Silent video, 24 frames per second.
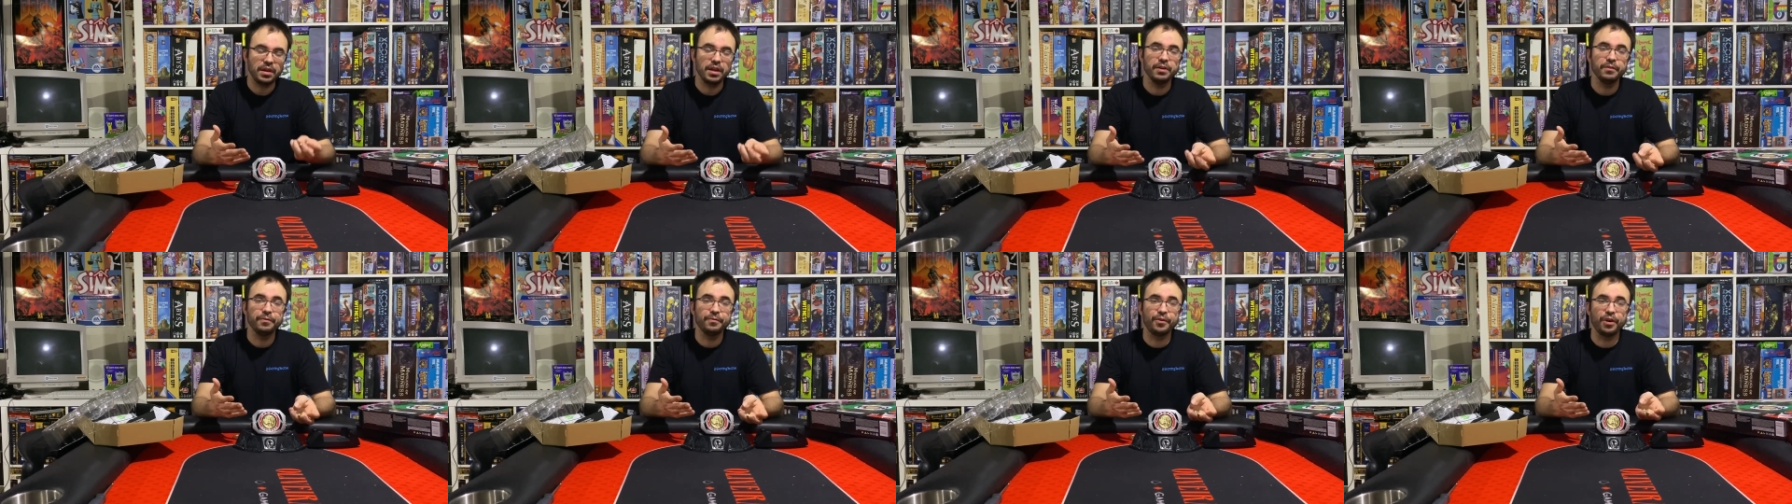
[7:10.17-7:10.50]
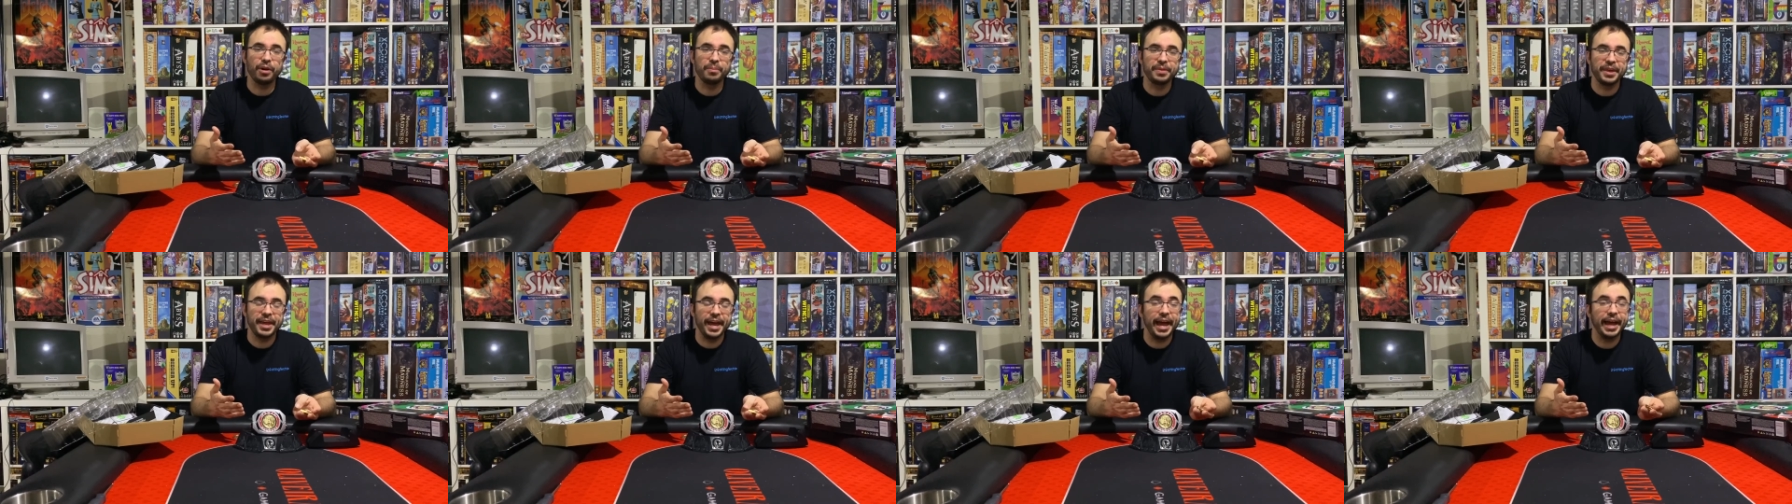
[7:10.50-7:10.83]

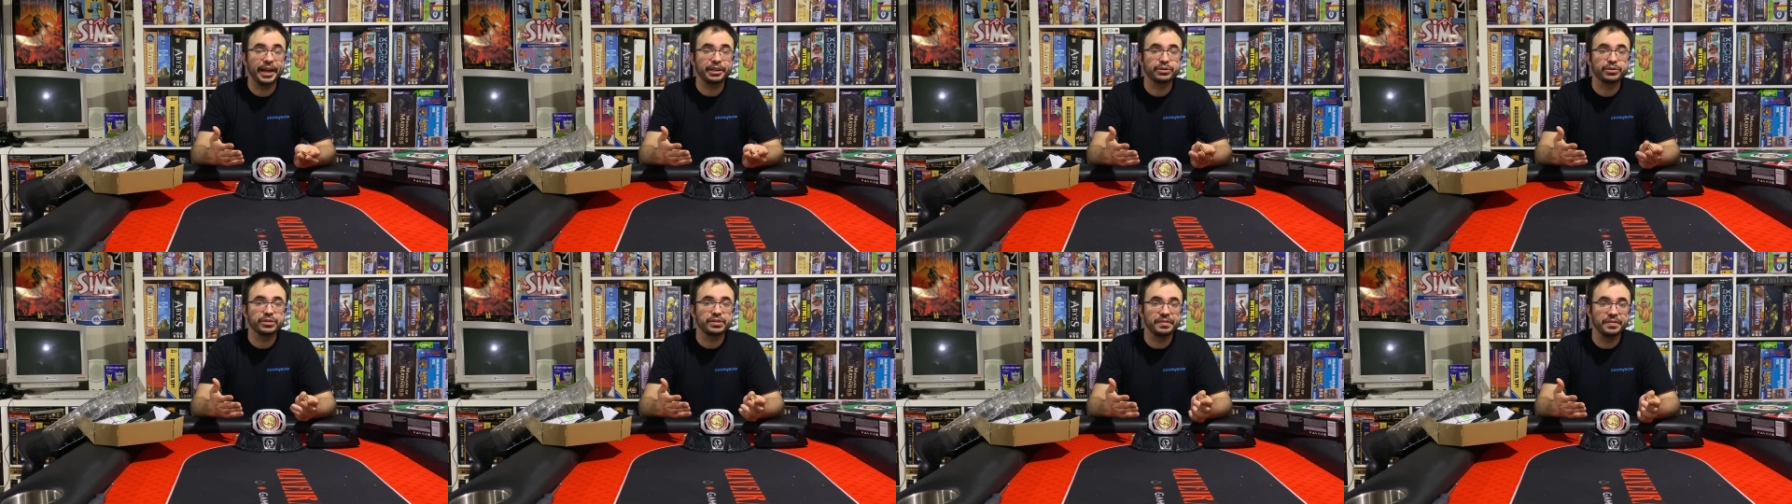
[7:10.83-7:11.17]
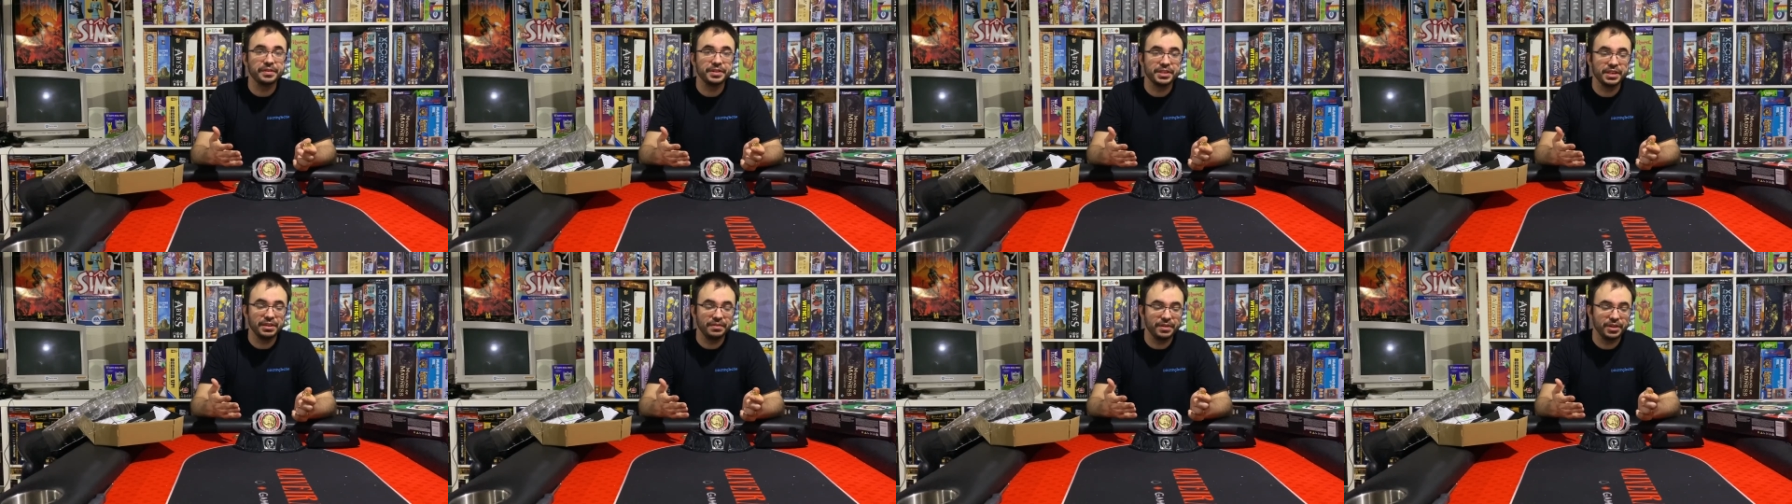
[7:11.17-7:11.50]
from the actors of the
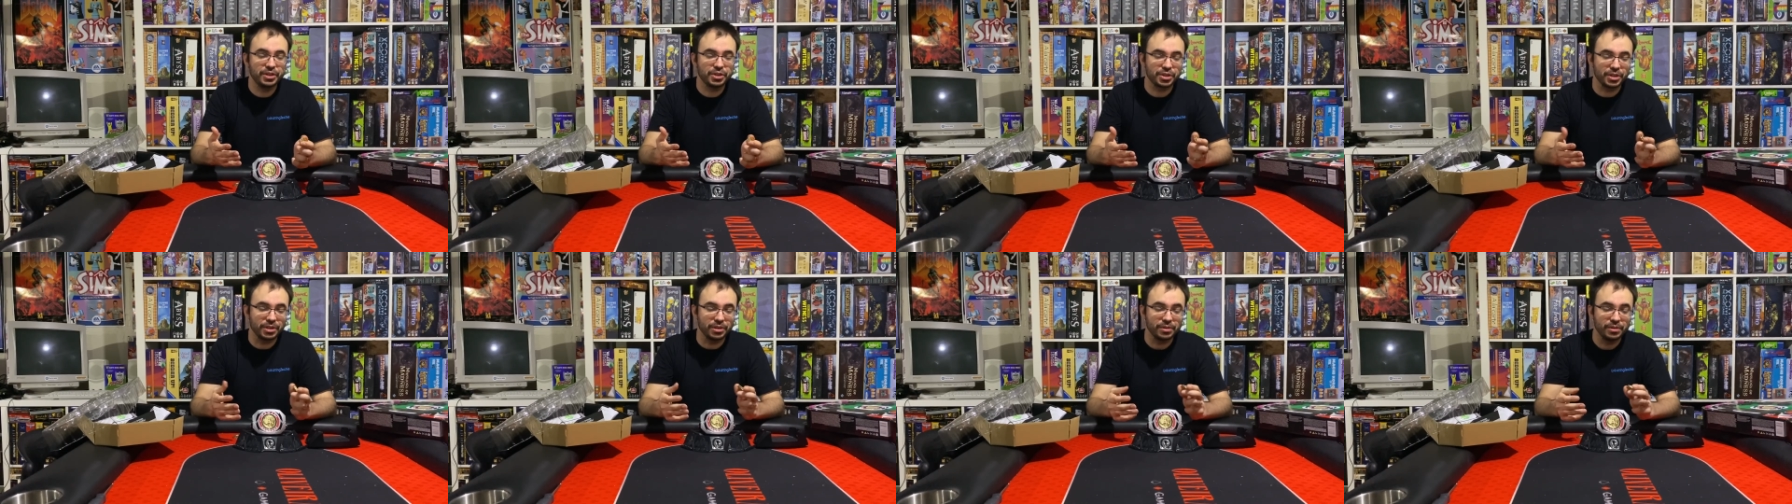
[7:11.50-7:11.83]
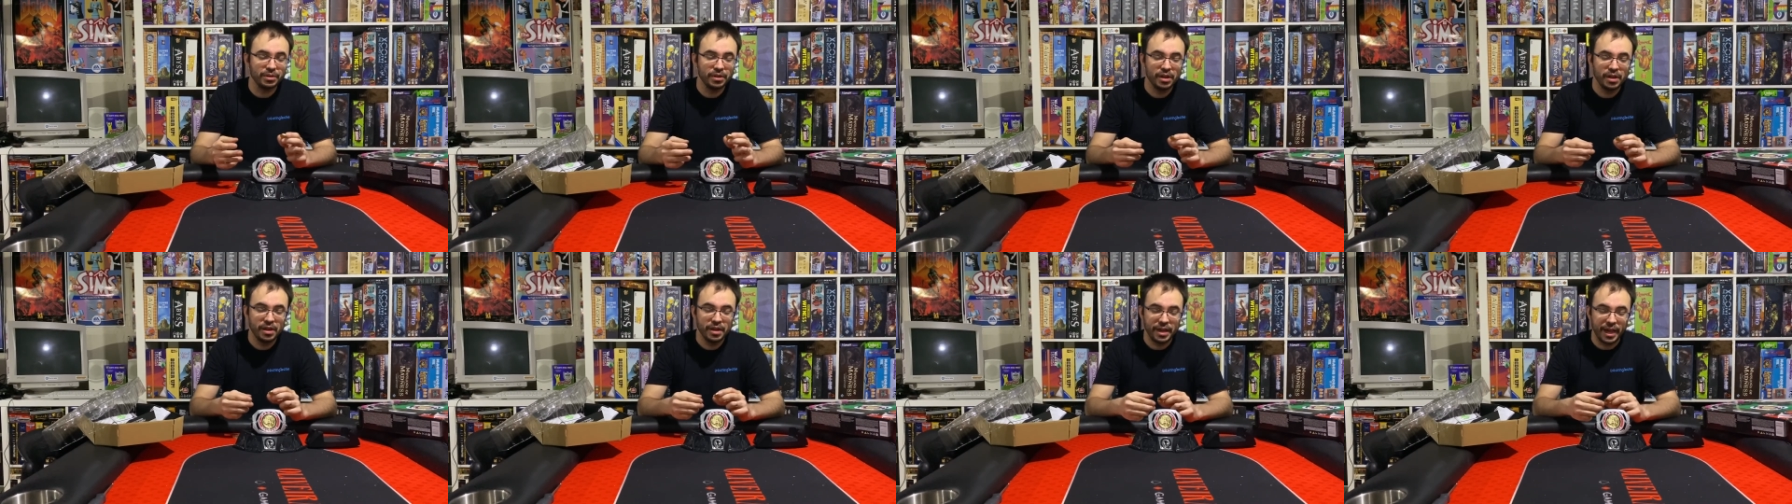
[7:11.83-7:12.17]
TV show
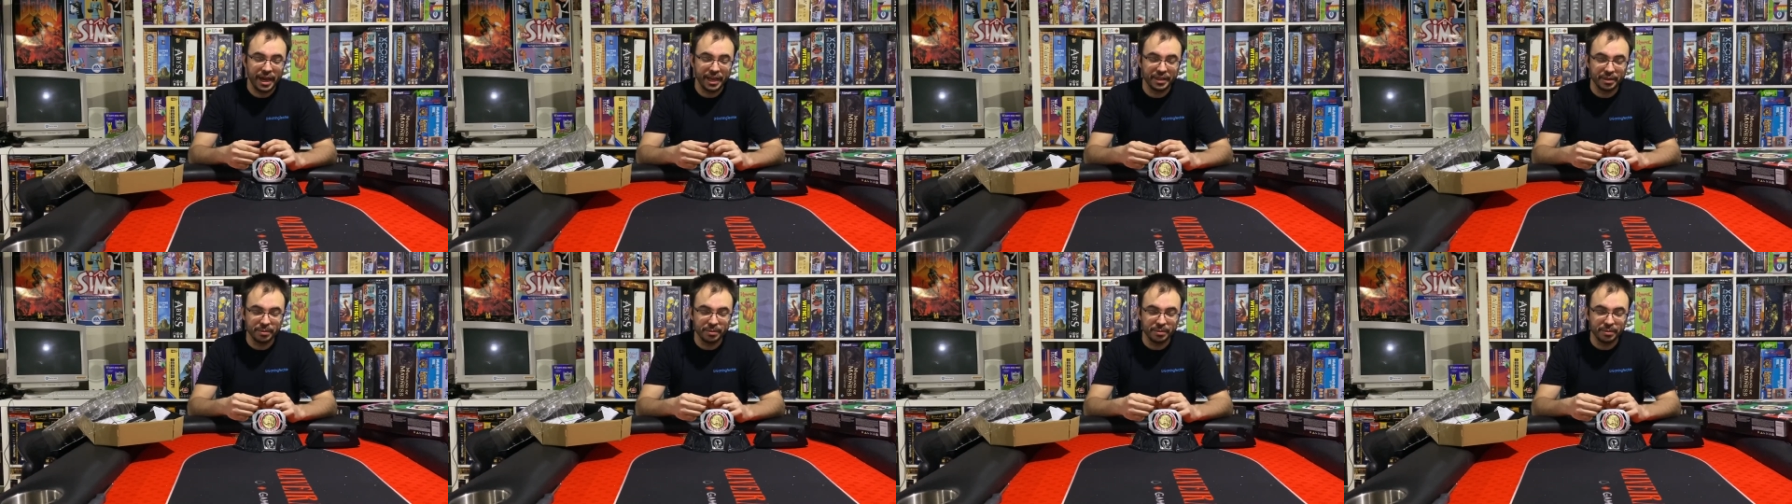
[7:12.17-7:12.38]
and